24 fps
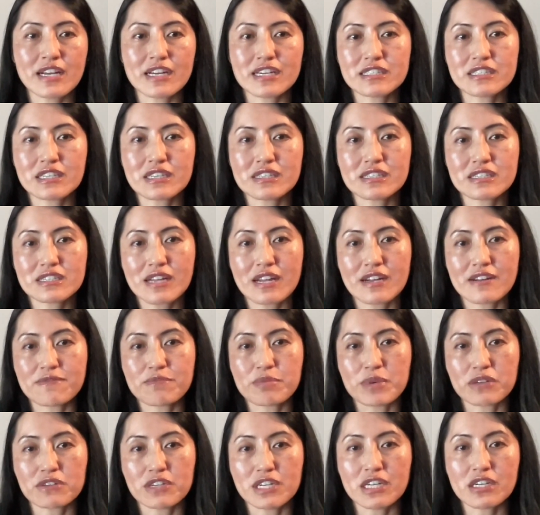That is, instead
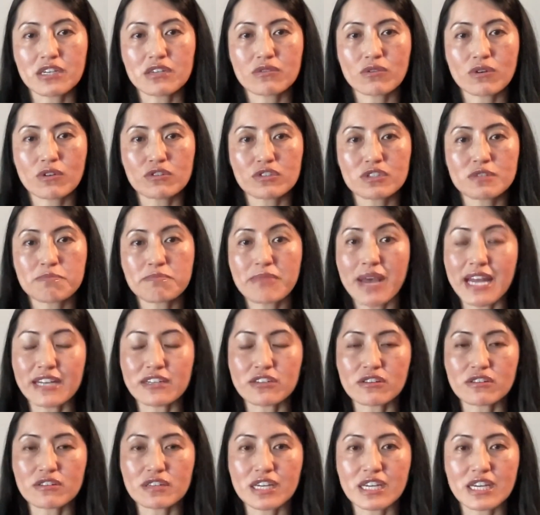of building quotes
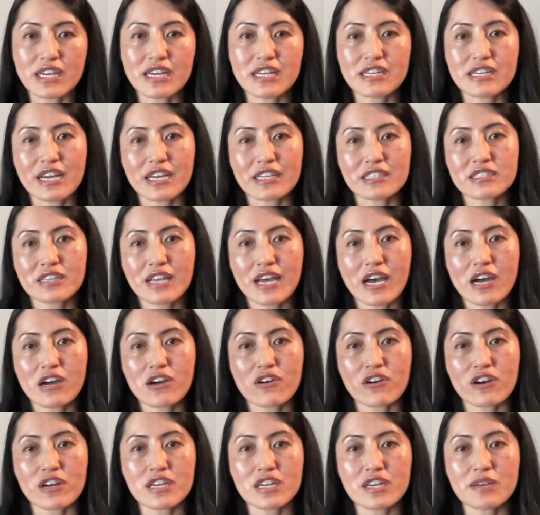manually in
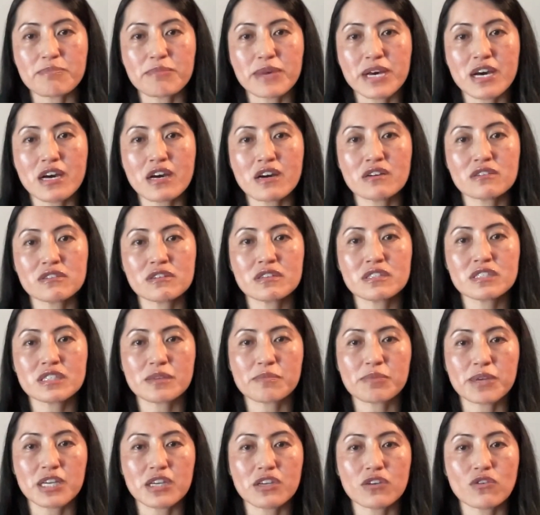Excel or email,
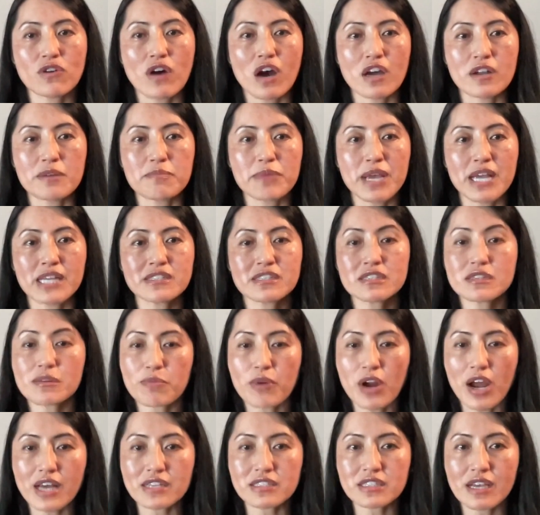CPQ automates the
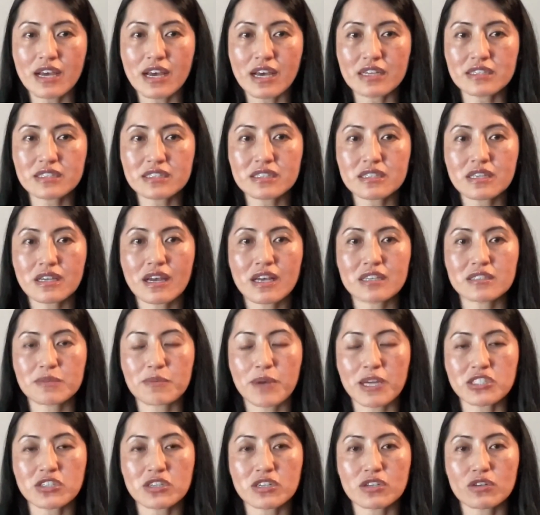process,
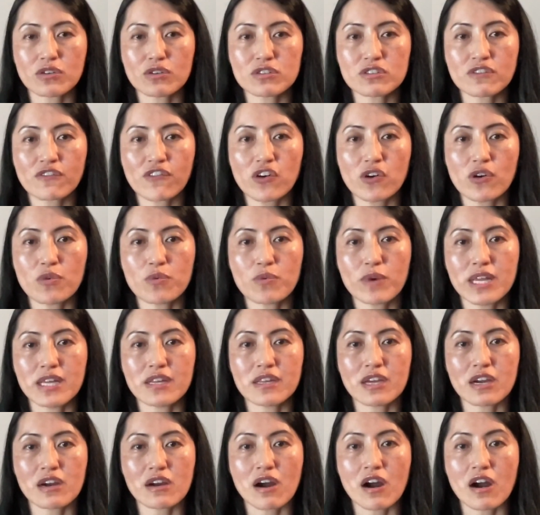especially useful
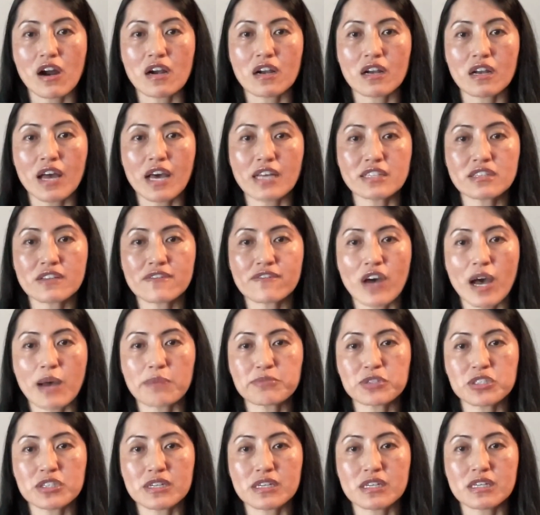when there are lots of
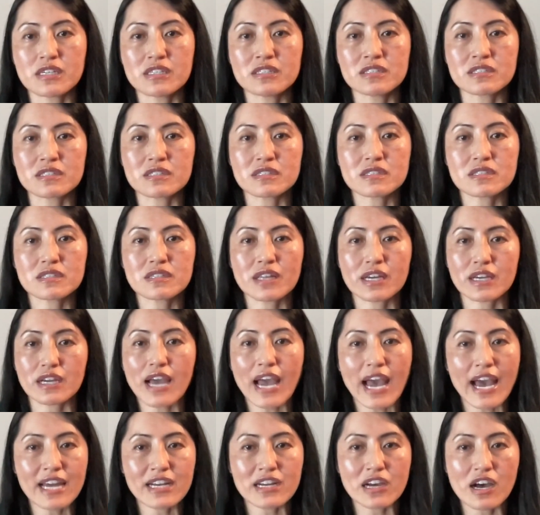options like